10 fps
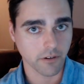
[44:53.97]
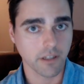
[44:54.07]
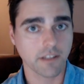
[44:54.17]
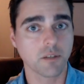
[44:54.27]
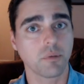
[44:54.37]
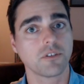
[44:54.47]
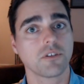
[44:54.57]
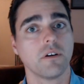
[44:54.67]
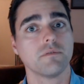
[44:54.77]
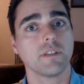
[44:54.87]
It's a bunch
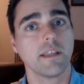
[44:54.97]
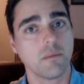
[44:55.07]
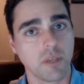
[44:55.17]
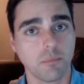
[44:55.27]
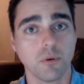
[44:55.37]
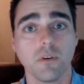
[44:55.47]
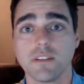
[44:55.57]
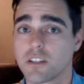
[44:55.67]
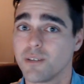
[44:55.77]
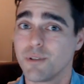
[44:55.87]
of lay people, and
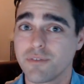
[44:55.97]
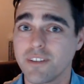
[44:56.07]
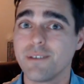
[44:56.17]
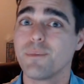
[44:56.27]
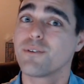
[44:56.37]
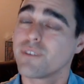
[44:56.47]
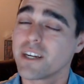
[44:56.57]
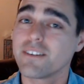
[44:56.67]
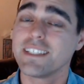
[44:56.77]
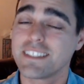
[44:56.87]
some of them are
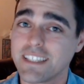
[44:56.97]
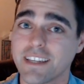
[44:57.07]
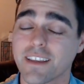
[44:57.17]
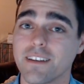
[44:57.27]
very sick.